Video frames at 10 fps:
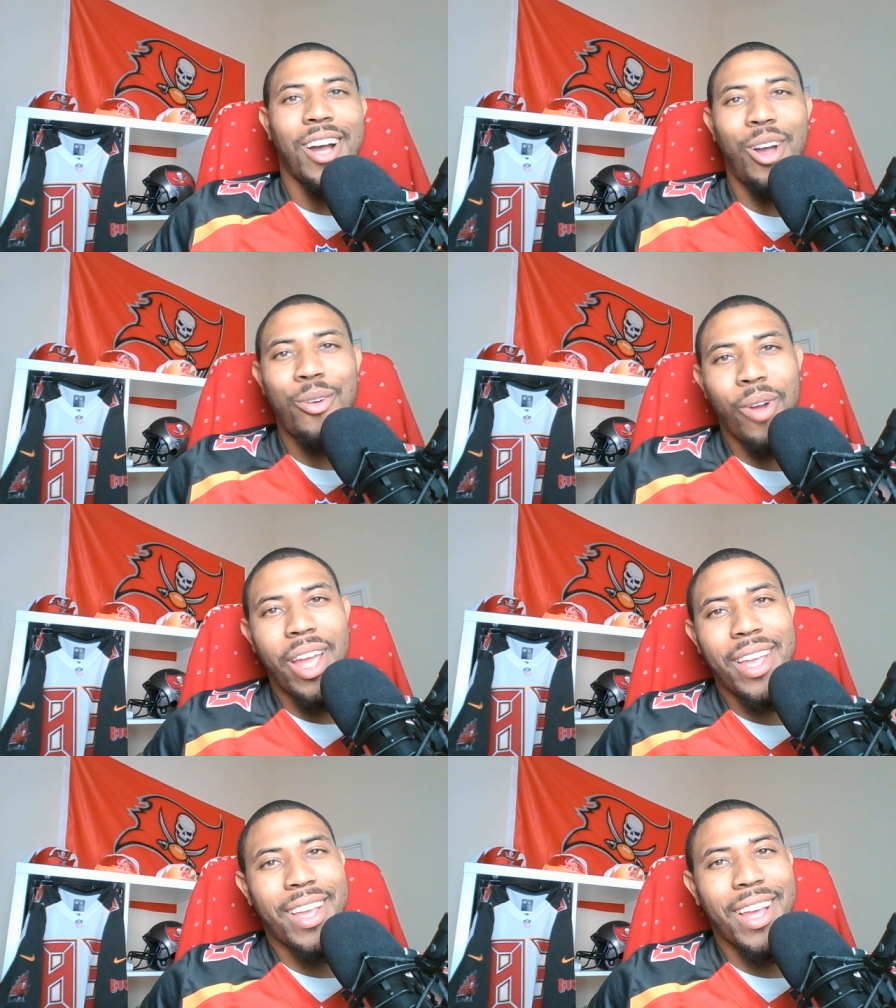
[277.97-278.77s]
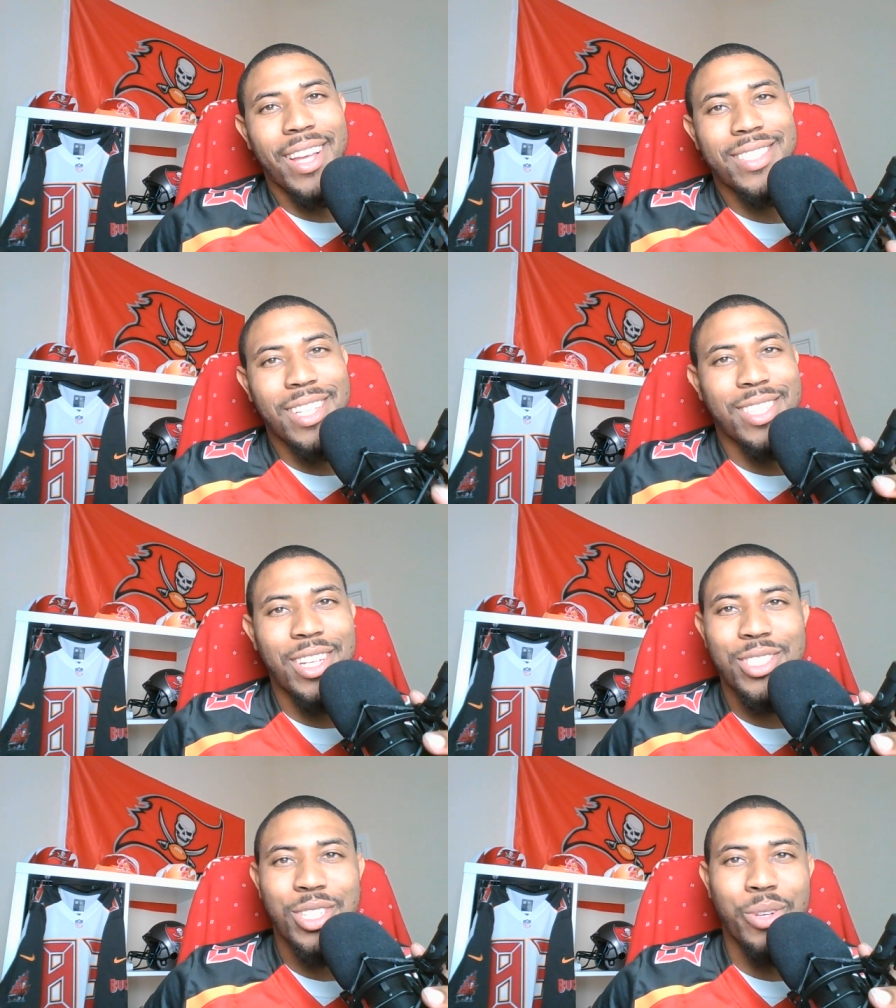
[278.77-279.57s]
All right, guys, that's
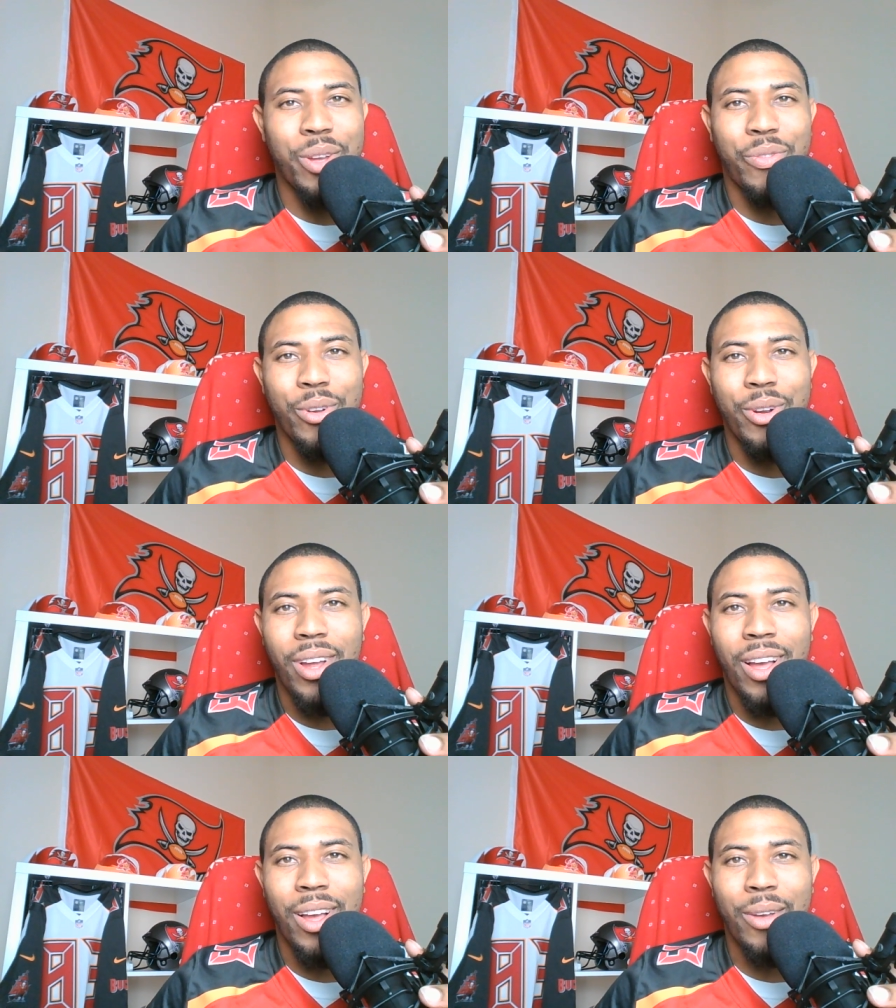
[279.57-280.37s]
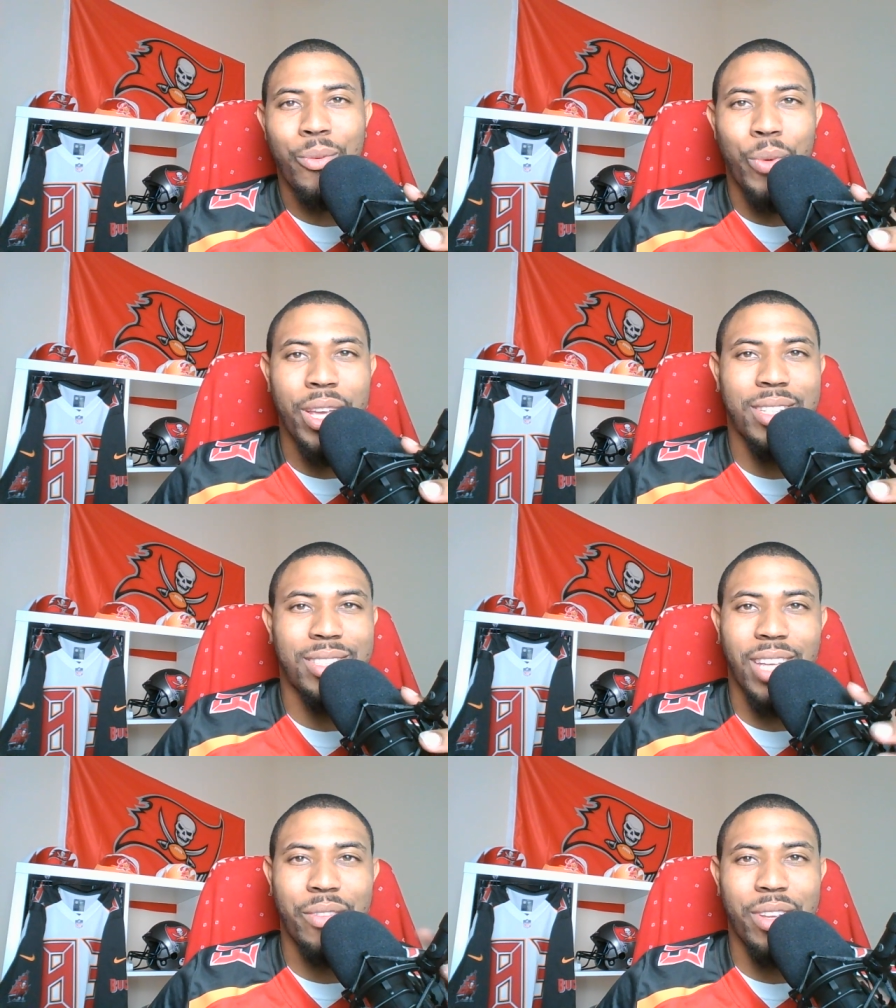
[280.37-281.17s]
going to do it for uh, week
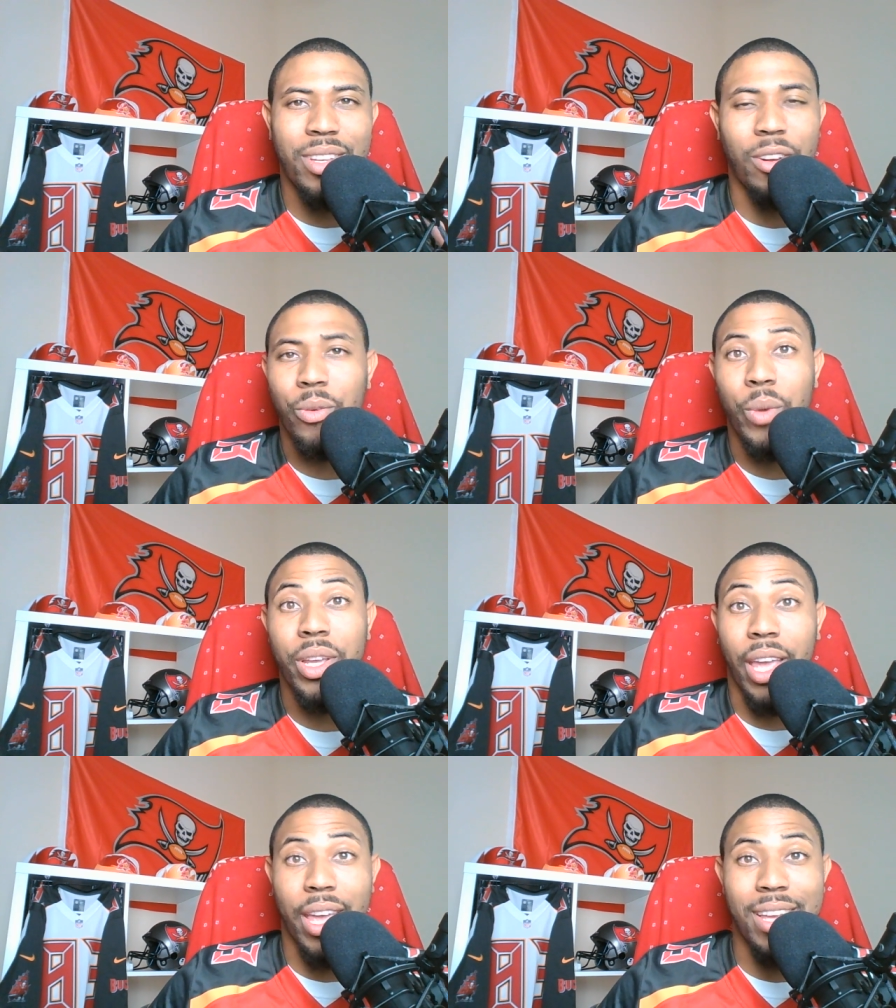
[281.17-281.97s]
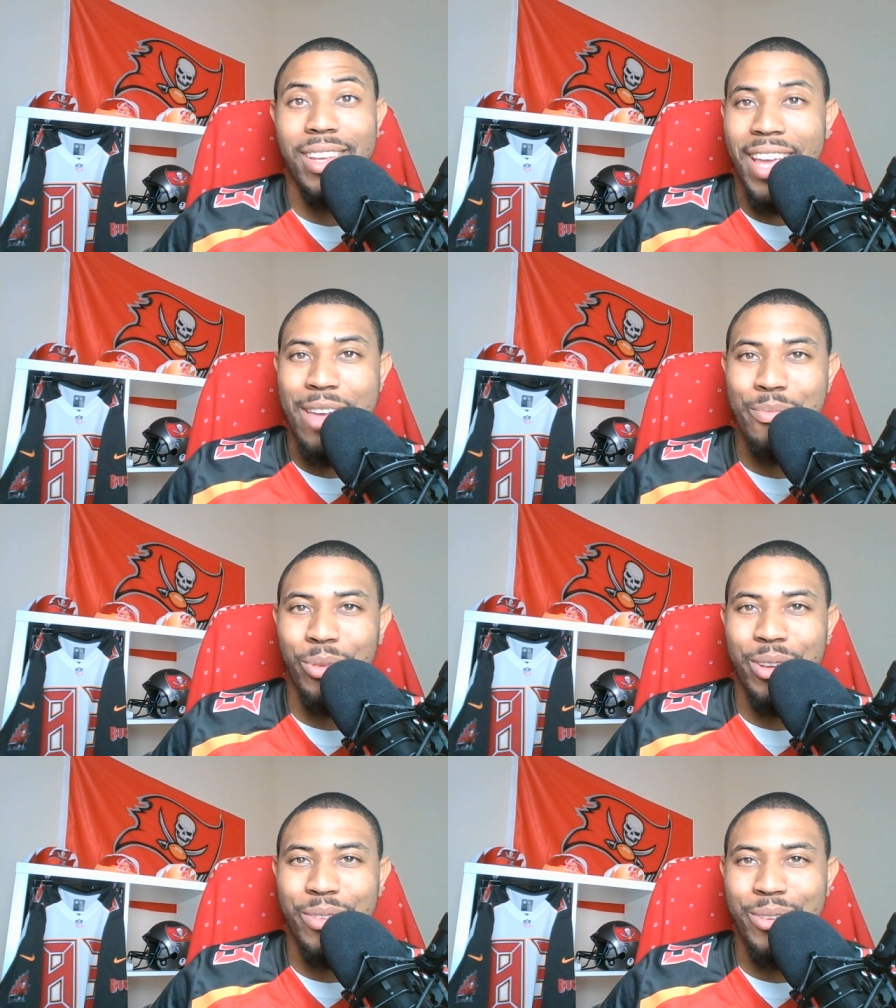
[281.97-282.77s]
seven or week eight game
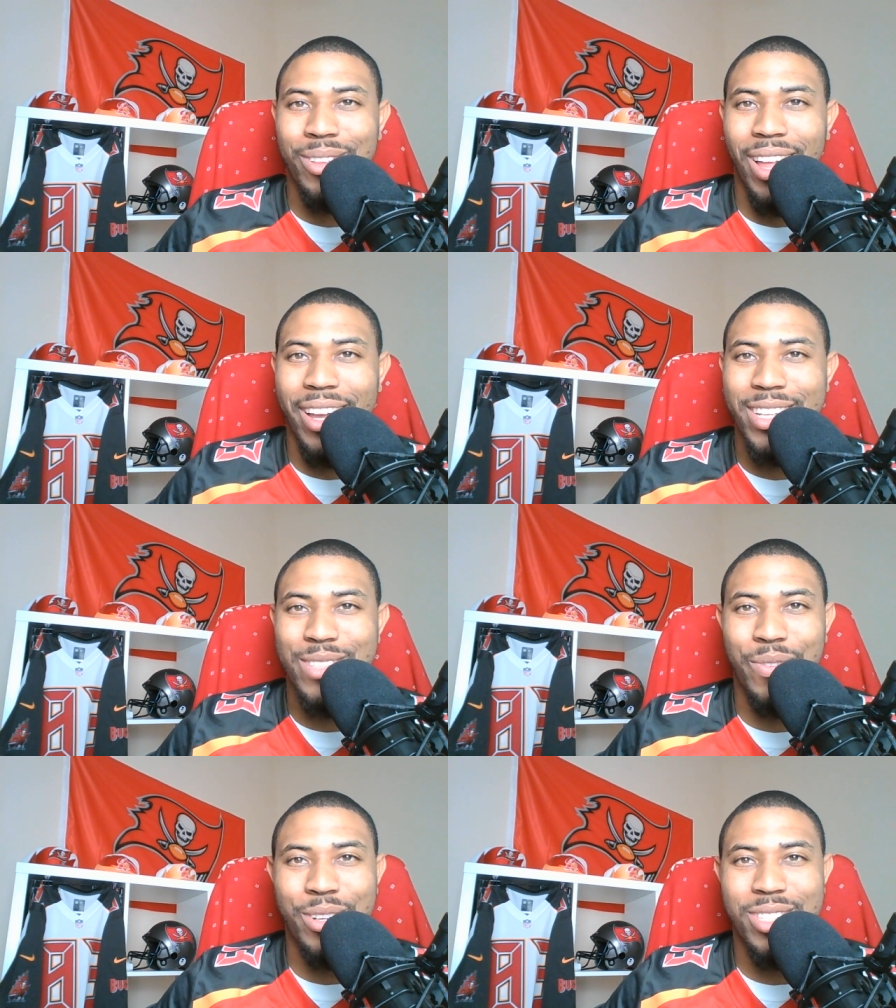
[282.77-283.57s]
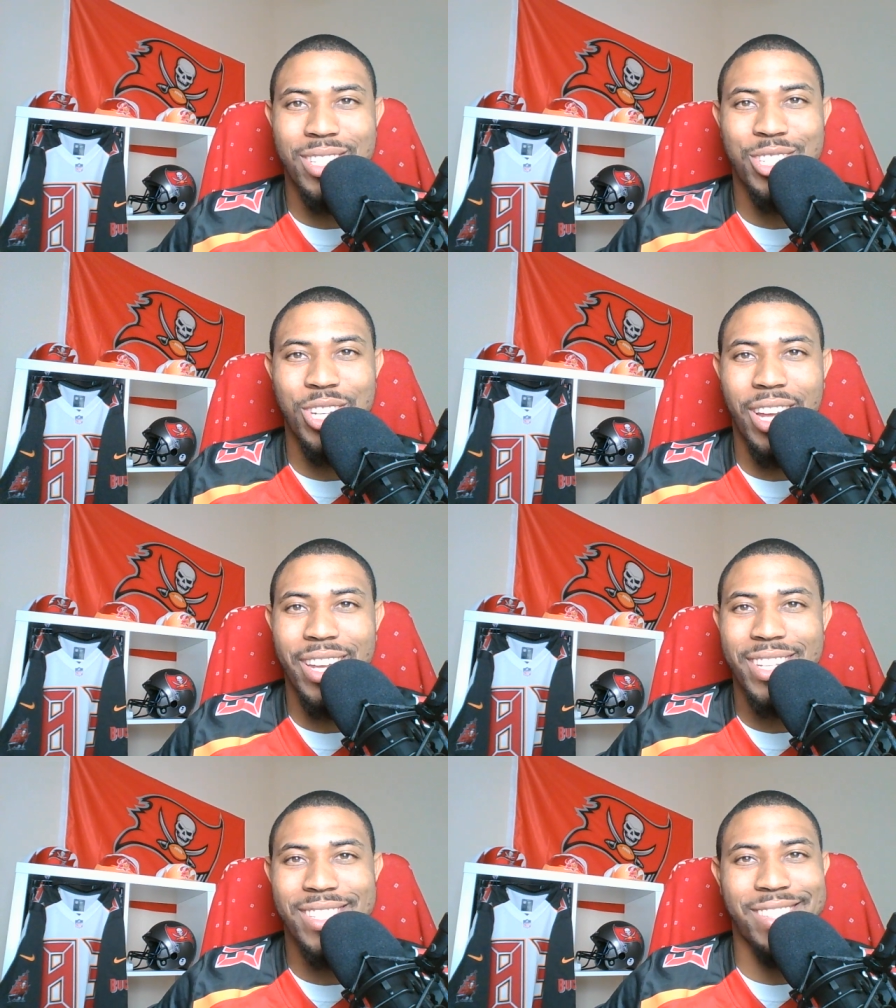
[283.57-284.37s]
preview Lions versus the
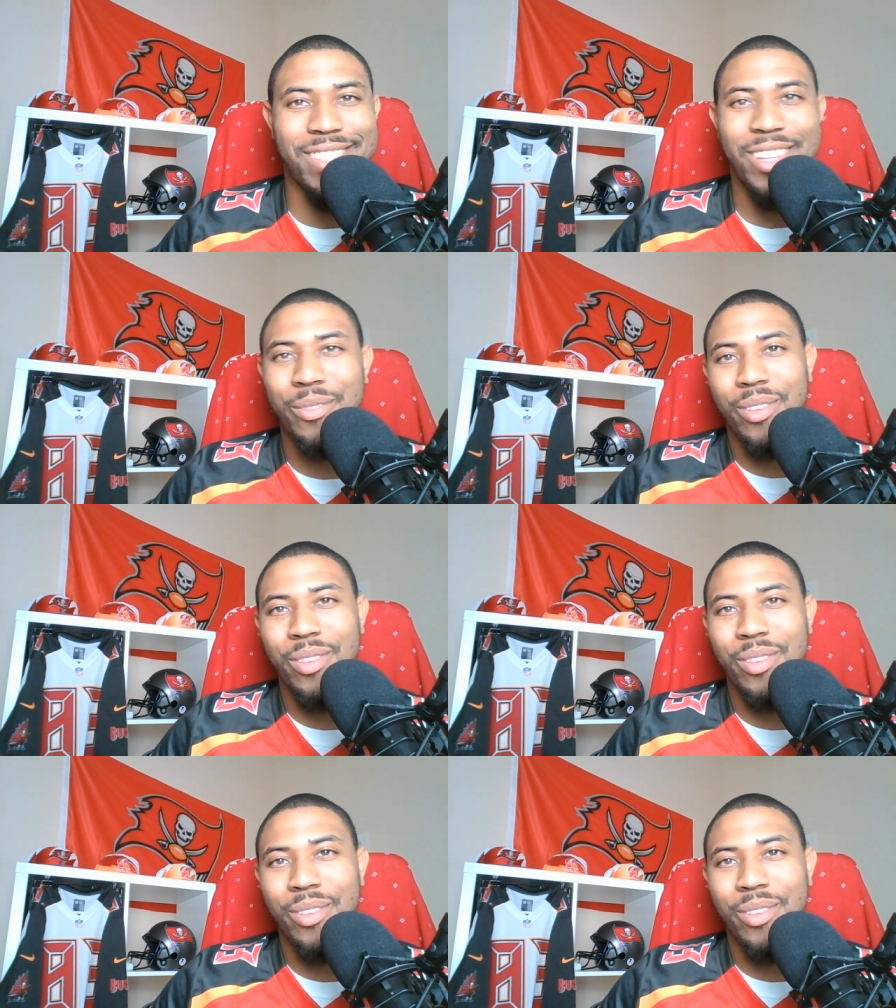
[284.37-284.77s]
Giants.